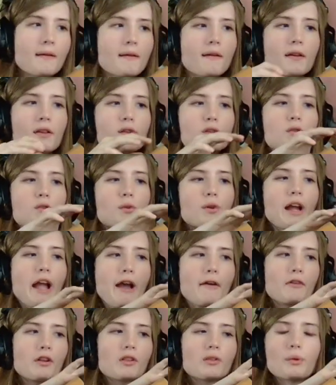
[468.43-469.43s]
You
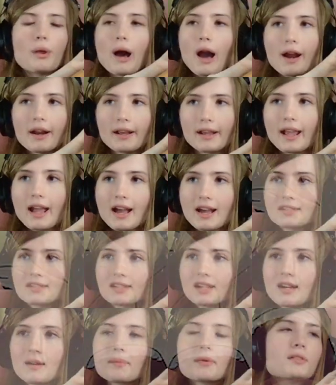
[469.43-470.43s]
have a lot of gas
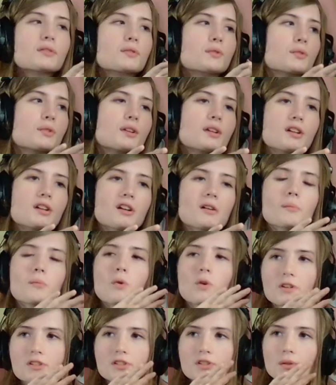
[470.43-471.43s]
coming through here,
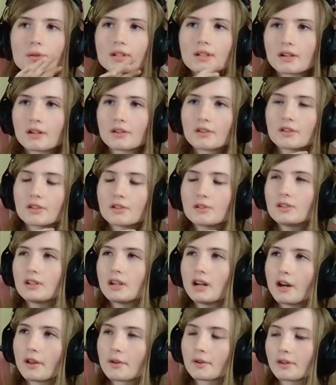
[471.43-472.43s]
more so than on
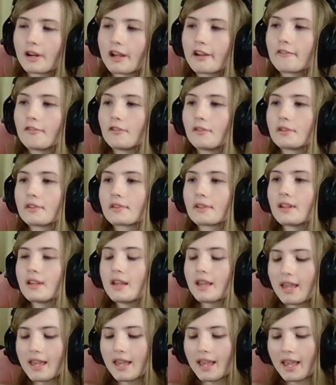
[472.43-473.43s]
other rifles,
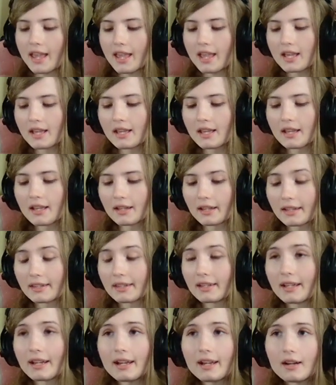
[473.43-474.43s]
like
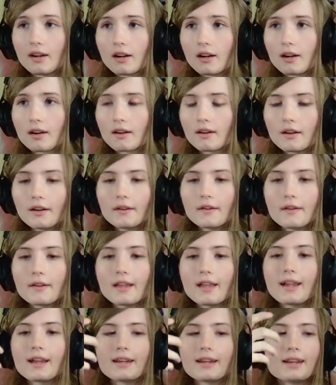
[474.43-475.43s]
an AR,
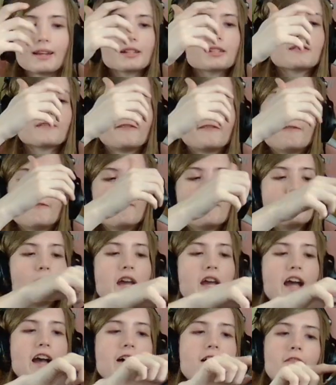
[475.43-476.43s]
and you
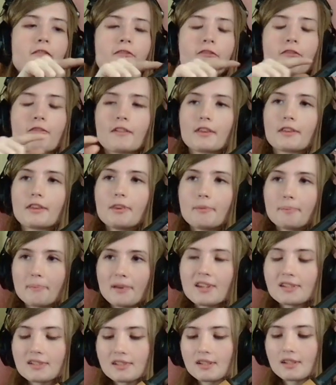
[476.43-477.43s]
have the
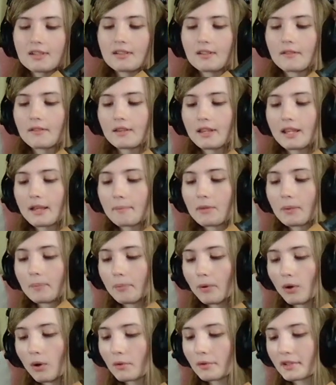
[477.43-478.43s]
piston, the
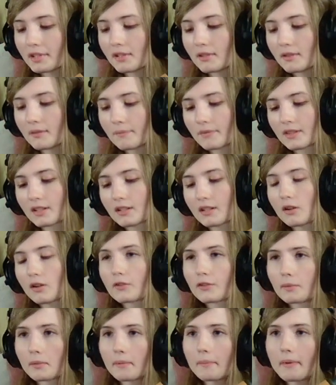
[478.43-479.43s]
bolt
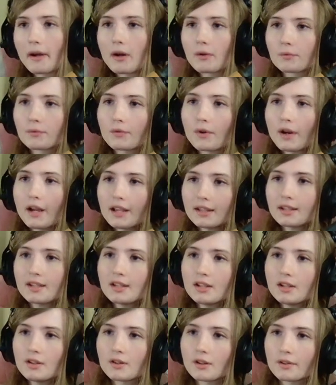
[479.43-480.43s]
goes from about right
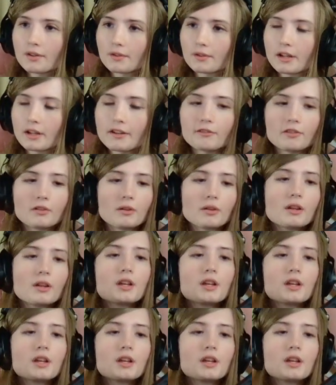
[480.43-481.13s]
here on the rifle